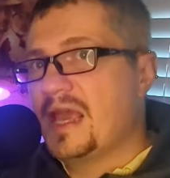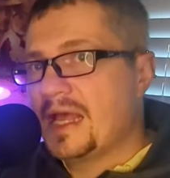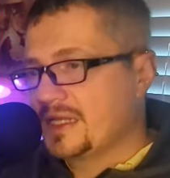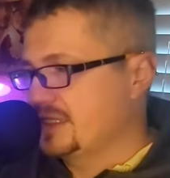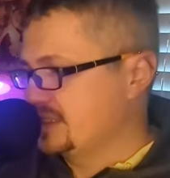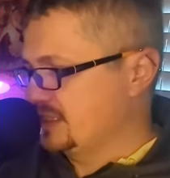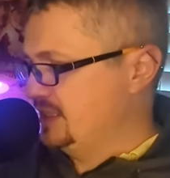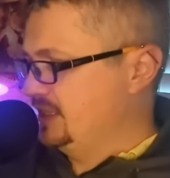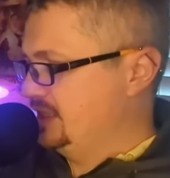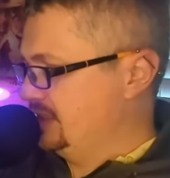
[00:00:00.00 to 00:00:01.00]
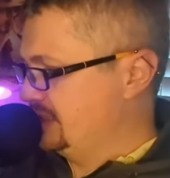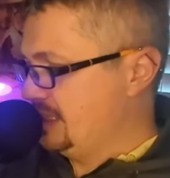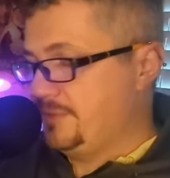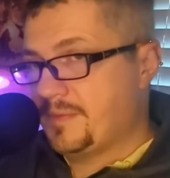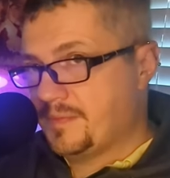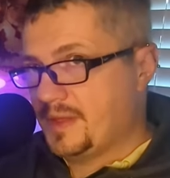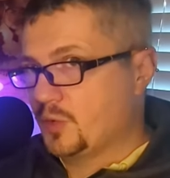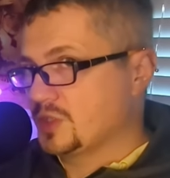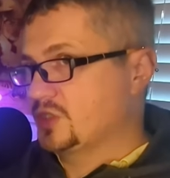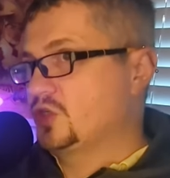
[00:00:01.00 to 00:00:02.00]
edited clip. It
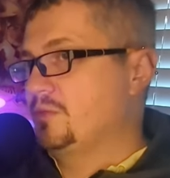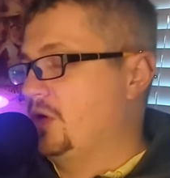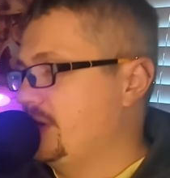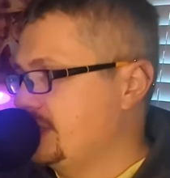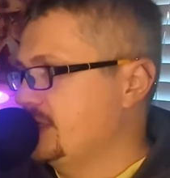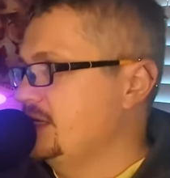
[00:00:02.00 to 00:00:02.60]
wasn't too boring.